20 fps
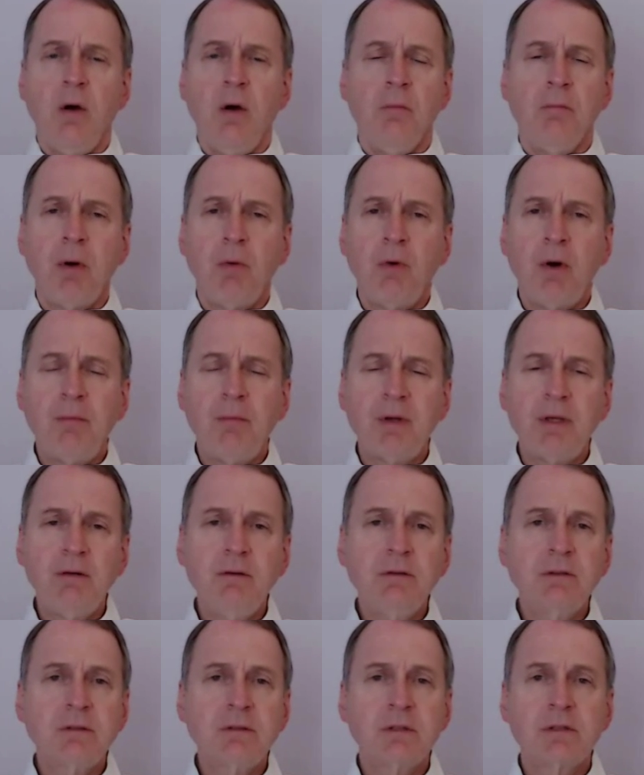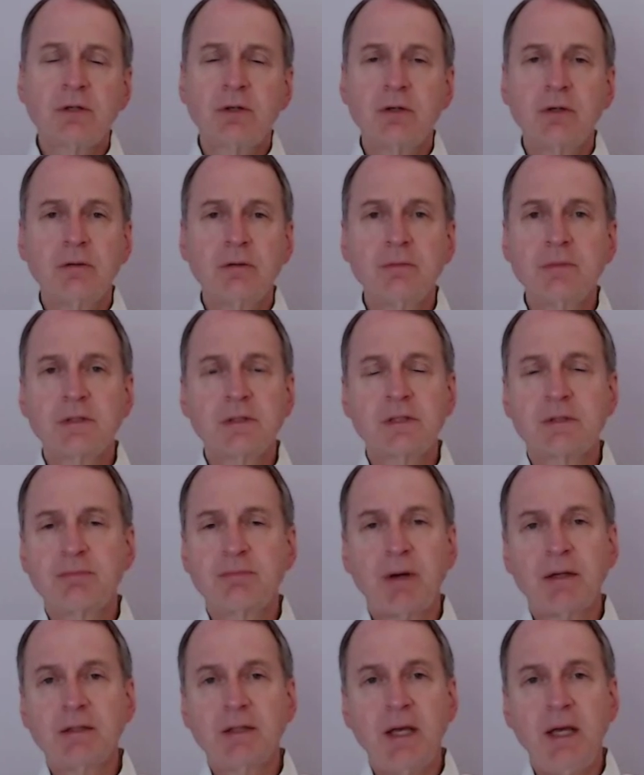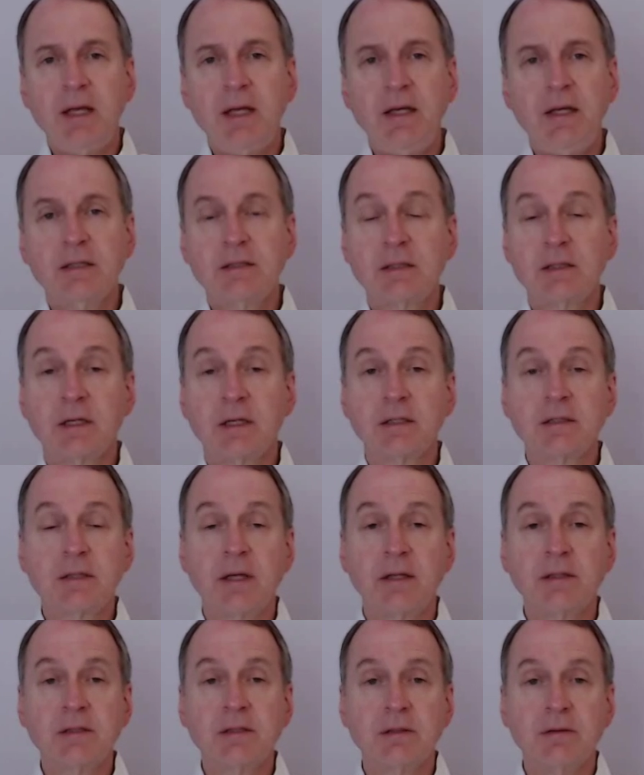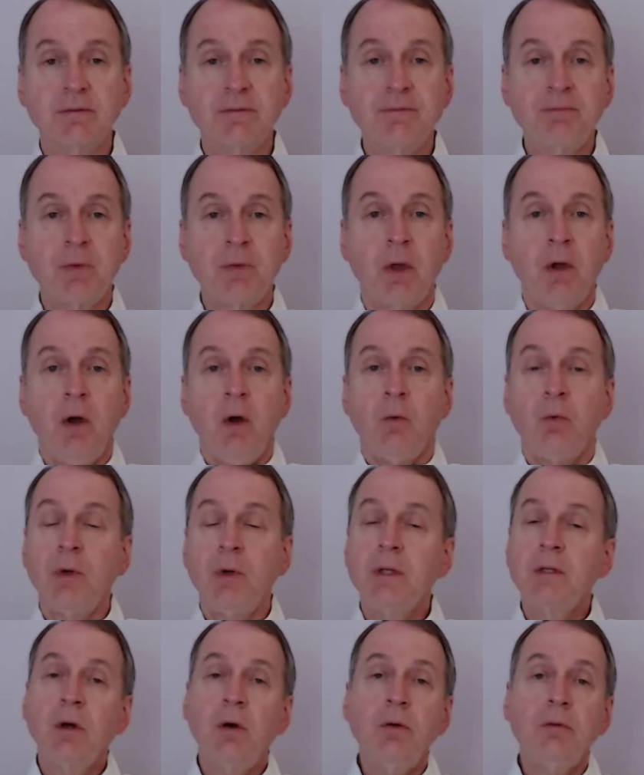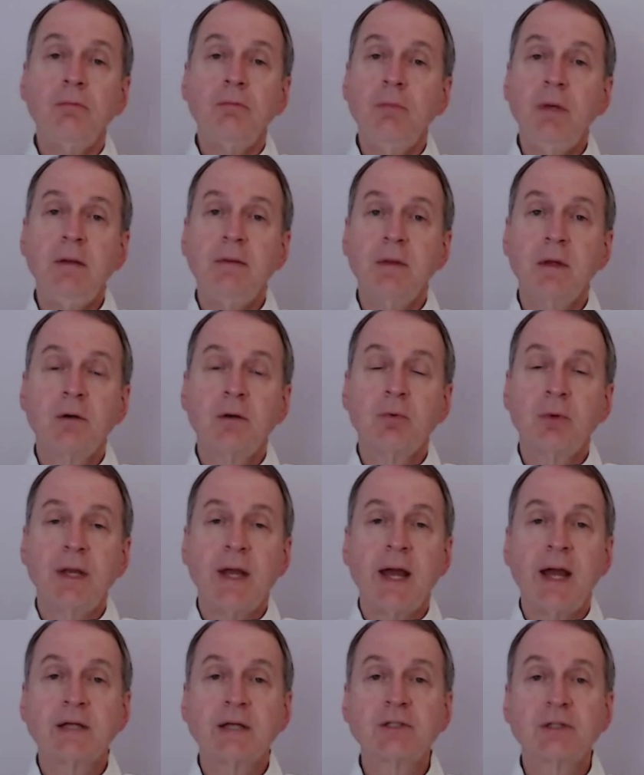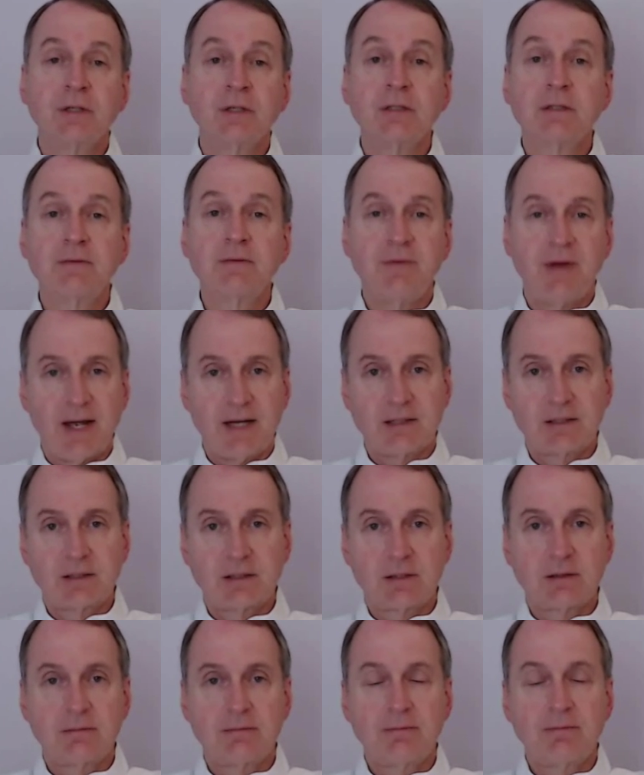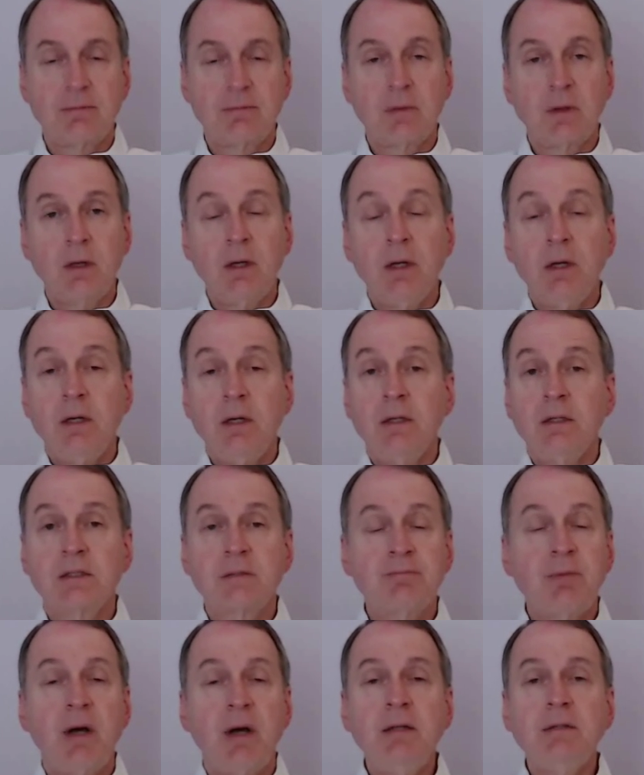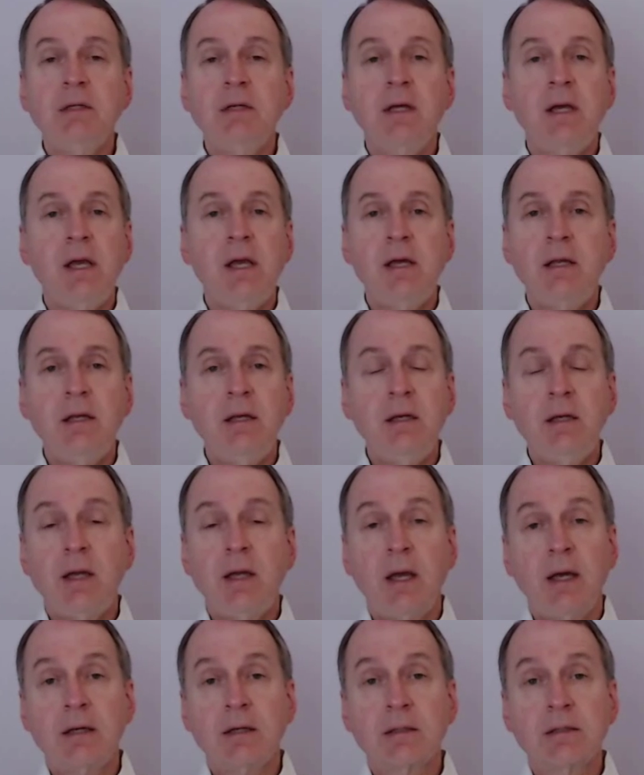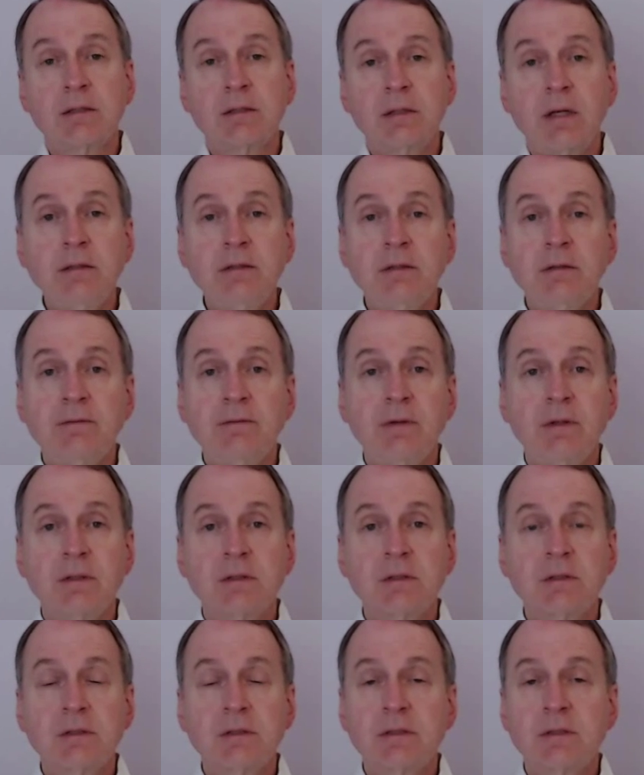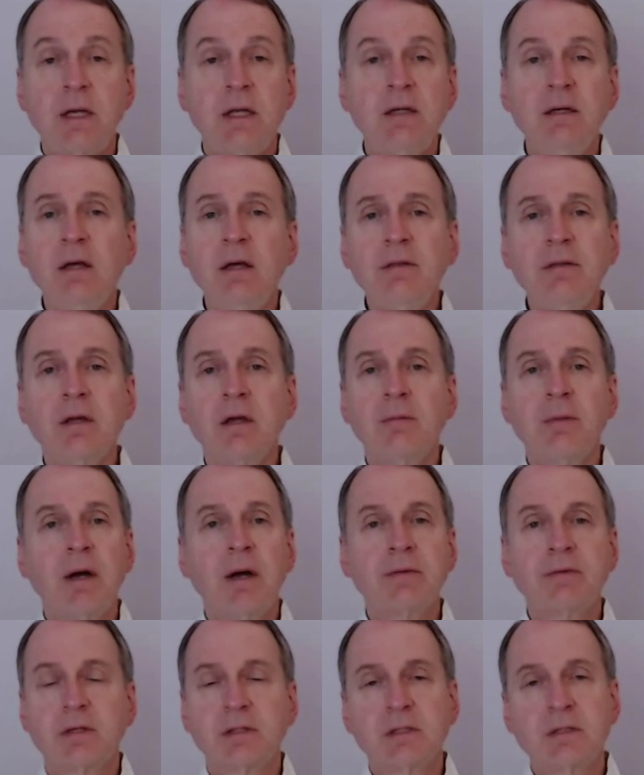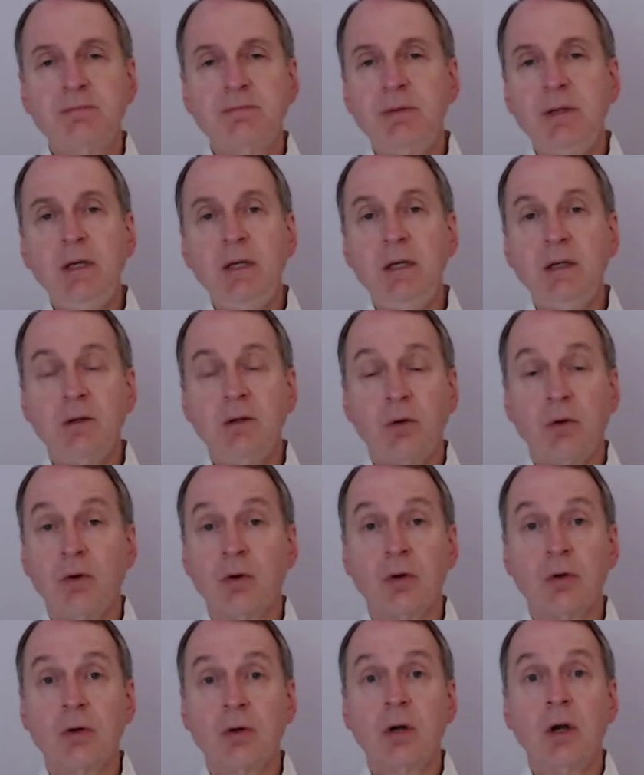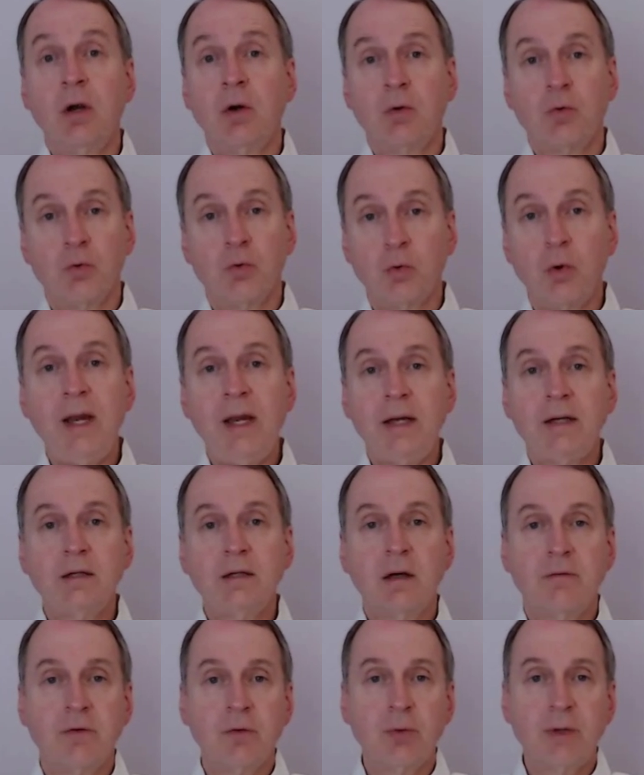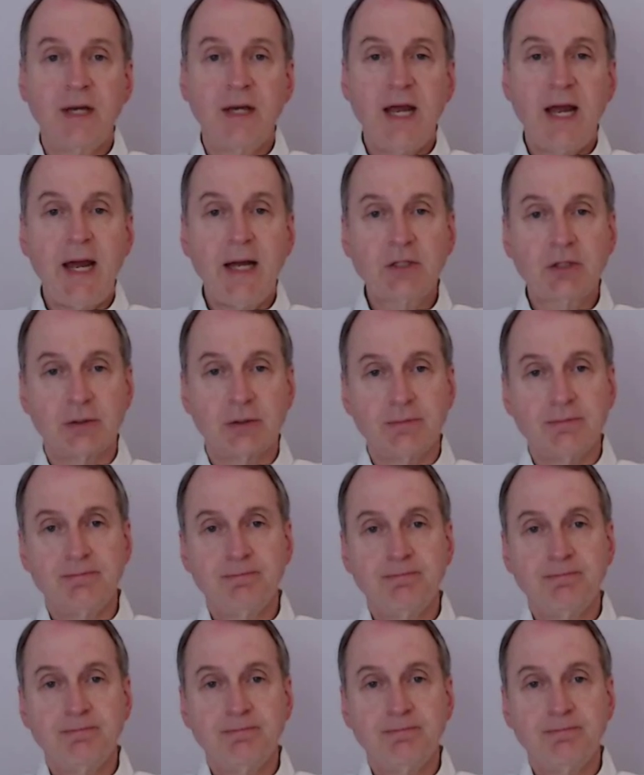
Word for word: But when we use the terms spontaneous and extensive, we don't mean that a reaction is fast. Spontaneity and extensiveness say nothing about the speed or rate of a reaction.